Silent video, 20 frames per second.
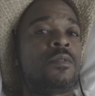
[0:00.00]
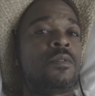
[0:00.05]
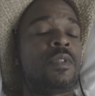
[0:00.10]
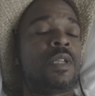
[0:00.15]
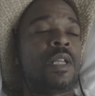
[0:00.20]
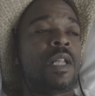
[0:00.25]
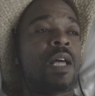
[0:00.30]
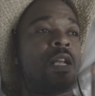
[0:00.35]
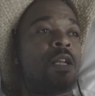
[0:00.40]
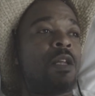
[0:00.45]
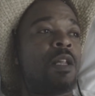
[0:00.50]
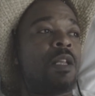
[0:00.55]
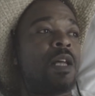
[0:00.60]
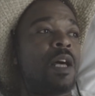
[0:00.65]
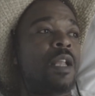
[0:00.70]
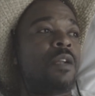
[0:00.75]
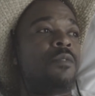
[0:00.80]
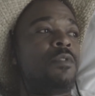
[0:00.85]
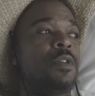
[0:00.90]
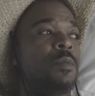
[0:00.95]
A lot
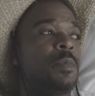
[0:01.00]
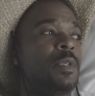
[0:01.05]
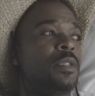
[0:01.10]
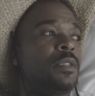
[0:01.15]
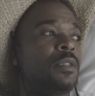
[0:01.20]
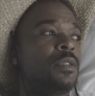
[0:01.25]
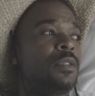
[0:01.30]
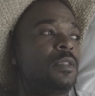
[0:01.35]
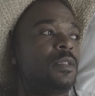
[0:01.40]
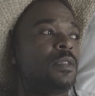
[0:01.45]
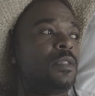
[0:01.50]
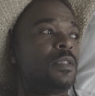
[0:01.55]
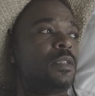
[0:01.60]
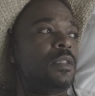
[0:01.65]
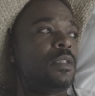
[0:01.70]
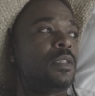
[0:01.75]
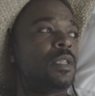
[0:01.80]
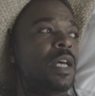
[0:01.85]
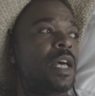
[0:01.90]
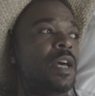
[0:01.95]
of women
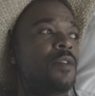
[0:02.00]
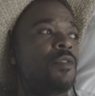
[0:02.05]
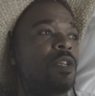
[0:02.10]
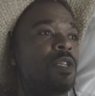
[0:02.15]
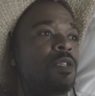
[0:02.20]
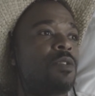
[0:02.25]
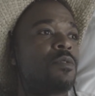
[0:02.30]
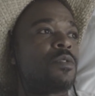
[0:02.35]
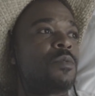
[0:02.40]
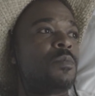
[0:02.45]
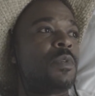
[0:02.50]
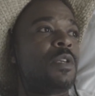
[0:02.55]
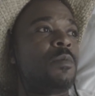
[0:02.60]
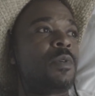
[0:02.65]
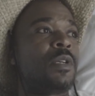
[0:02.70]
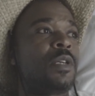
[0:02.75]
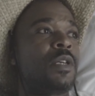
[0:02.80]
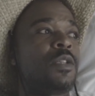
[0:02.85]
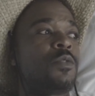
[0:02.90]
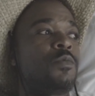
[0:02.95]
have issues with me
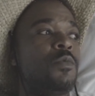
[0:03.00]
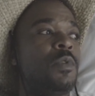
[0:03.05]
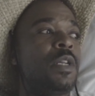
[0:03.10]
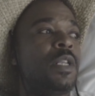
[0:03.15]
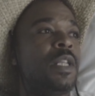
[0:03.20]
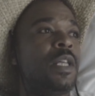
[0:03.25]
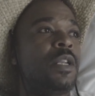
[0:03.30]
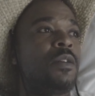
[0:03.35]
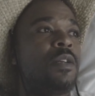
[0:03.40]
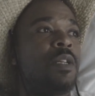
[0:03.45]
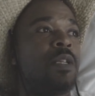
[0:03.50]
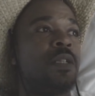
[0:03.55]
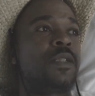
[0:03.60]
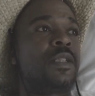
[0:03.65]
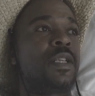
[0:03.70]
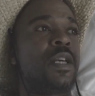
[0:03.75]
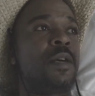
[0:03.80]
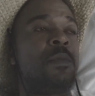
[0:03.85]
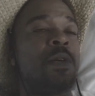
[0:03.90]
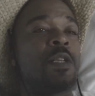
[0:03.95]
because, one, they don't
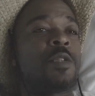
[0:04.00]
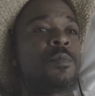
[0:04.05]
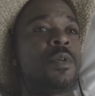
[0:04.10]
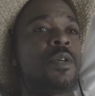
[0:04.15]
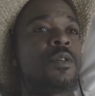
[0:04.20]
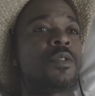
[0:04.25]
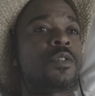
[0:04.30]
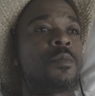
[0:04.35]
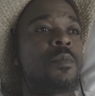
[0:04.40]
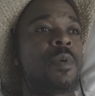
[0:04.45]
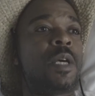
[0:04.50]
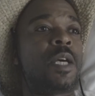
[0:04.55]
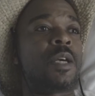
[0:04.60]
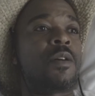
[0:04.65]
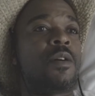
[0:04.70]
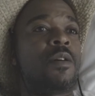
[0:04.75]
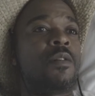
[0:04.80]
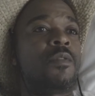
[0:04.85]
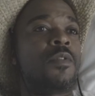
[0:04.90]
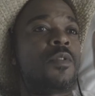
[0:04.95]
understand my spiritual
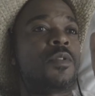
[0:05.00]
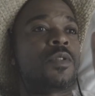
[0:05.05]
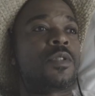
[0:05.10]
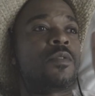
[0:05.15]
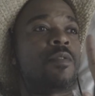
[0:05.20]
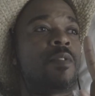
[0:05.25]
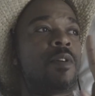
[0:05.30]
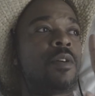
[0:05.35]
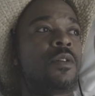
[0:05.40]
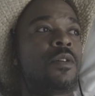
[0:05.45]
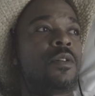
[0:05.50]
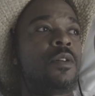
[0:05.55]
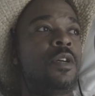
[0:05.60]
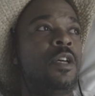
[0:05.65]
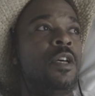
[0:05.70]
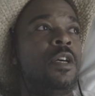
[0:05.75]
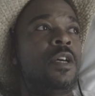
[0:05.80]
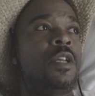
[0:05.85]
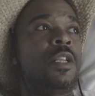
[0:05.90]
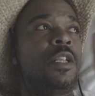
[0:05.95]
background. First of all,
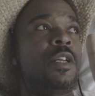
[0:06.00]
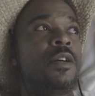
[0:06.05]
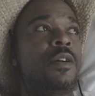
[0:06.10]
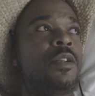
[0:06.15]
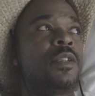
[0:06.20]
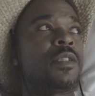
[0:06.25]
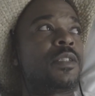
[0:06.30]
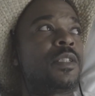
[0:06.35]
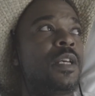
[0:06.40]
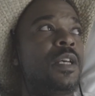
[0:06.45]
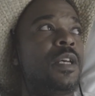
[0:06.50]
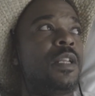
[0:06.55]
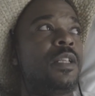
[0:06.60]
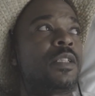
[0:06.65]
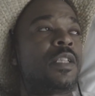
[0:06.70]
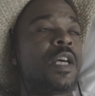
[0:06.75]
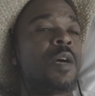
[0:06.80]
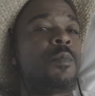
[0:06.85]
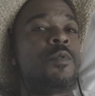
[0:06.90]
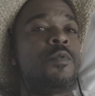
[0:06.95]
they don't understand
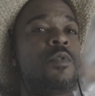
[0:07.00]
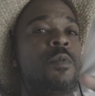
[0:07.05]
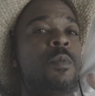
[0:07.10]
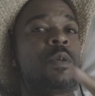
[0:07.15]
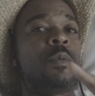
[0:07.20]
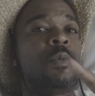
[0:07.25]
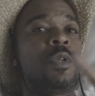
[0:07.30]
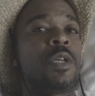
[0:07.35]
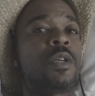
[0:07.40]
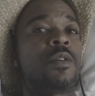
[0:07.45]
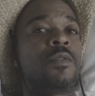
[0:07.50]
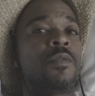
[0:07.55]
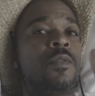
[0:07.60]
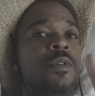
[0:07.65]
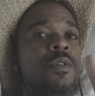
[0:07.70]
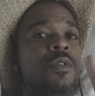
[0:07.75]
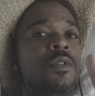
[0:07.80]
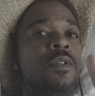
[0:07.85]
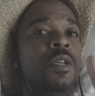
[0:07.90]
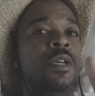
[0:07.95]
the type of woman I'm looking
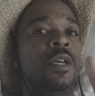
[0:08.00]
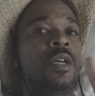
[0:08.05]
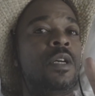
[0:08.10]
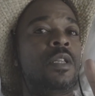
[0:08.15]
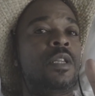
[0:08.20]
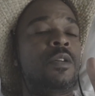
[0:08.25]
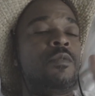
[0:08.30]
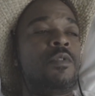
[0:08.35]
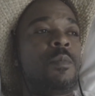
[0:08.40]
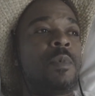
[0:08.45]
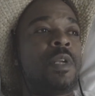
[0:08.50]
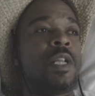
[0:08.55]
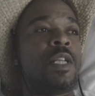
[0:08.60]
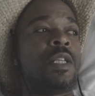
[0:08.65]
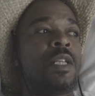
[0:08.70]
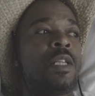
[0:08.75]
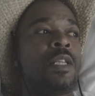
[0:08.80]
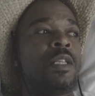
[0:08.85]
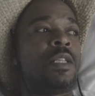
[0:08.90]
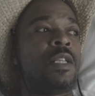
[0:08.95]
for, the woman
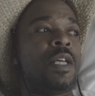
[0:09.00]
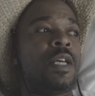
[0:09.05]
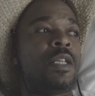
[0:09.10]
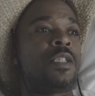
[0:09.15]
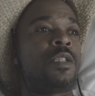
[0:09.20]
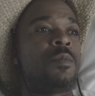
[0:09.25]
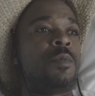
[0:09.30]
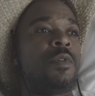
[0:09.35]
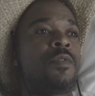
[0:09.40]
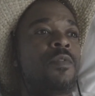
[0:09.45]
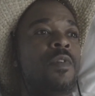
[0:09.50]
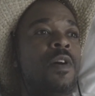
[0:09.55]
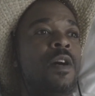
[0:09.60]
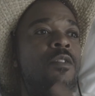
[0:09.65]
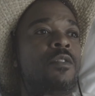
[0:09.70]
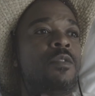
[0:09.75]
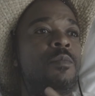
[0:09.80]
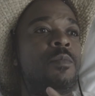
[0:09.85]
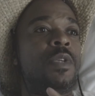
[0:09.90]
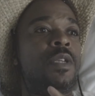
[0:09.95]
that should be
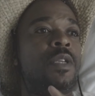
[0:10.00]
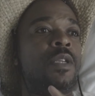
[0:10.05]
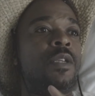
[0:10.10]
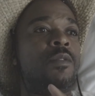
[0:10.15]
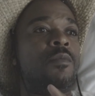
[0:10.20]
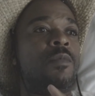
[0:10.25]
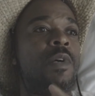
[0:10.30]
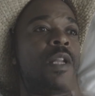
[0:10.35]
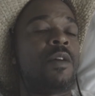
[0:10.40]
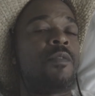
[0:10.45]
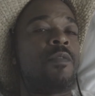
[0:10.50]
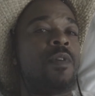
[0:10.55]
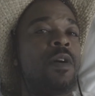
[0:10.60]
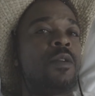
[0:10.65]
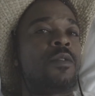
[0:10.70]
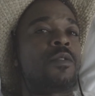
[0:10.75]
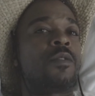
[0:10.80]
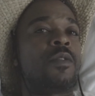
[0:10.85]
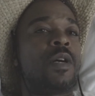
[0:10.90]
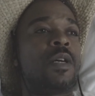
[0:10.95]
following me while I
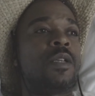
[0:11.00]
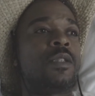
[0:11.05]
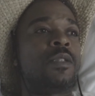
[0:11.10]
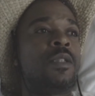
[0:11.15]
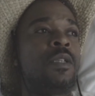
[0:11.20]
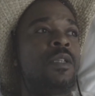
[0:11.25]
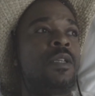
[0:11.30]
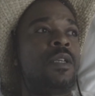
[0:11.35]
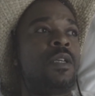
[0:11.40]
follow Christ.